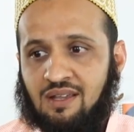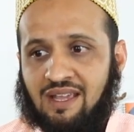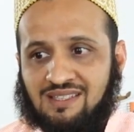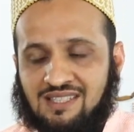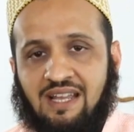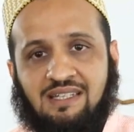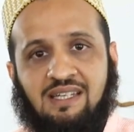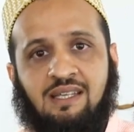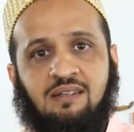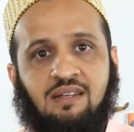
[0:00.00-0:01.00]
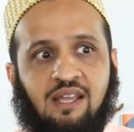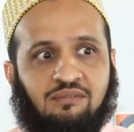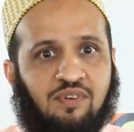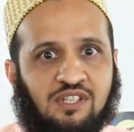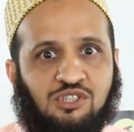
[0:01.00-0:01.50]
exciting,
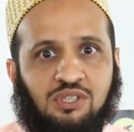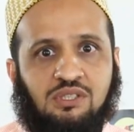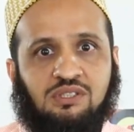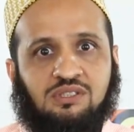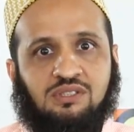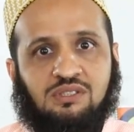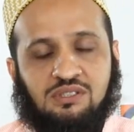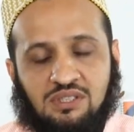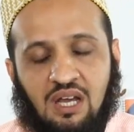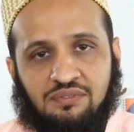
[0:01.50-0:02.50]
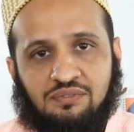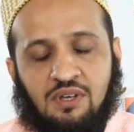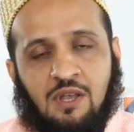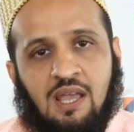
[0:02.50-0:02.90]
adventurous stuff.